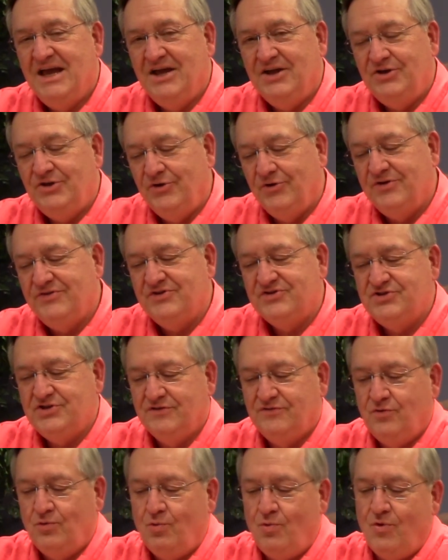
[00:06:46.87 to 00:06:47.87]
During the
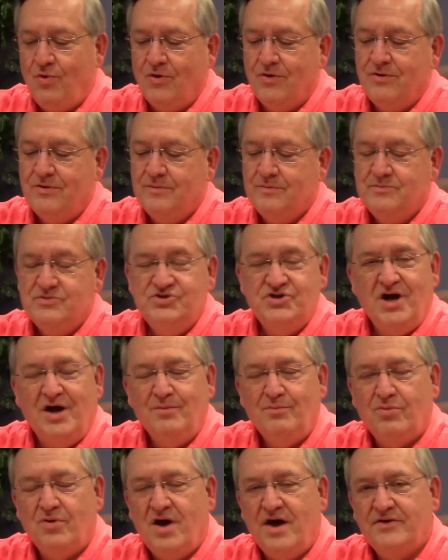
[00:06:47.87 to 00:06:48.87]
Civil War,
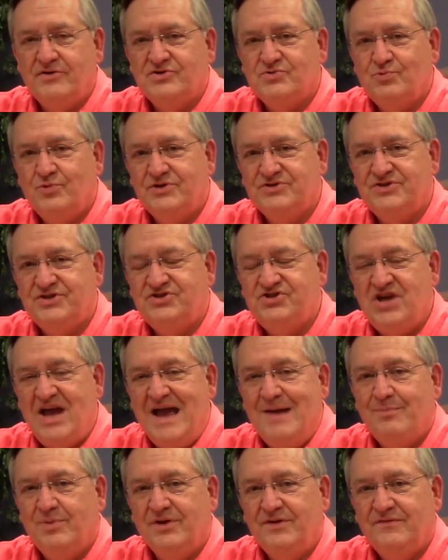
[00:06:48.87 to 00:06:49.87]
John Broadus was a
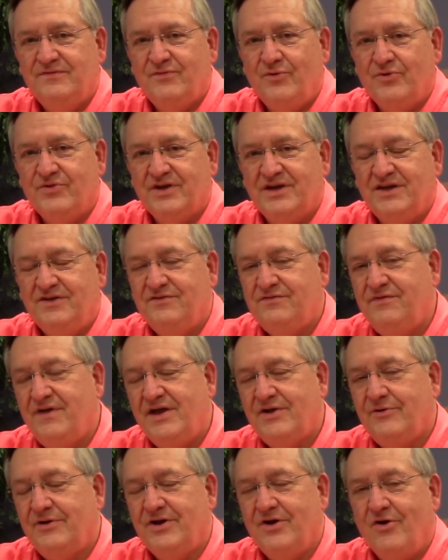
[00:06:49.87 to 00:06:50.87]
chaplain for the
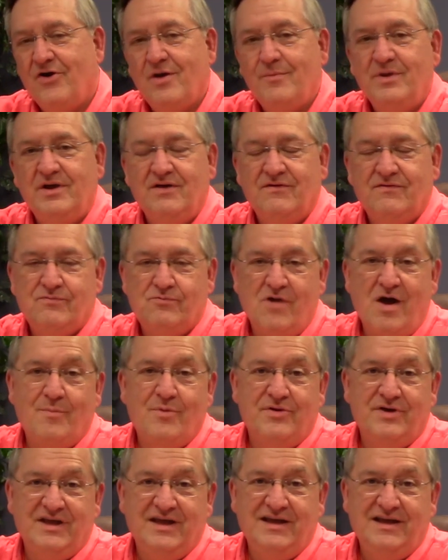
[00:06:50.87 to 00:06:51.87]
Confederate Army of
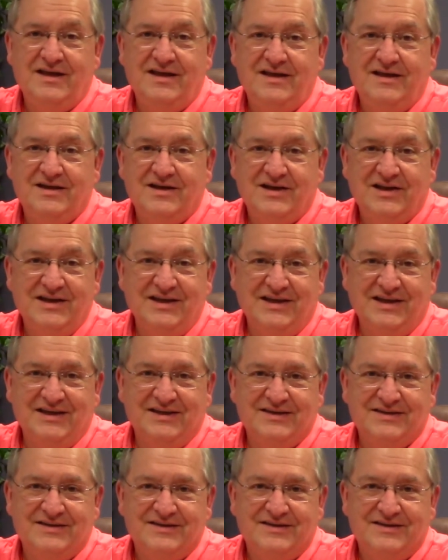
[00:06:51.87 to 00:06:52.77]
Robert E. Lee.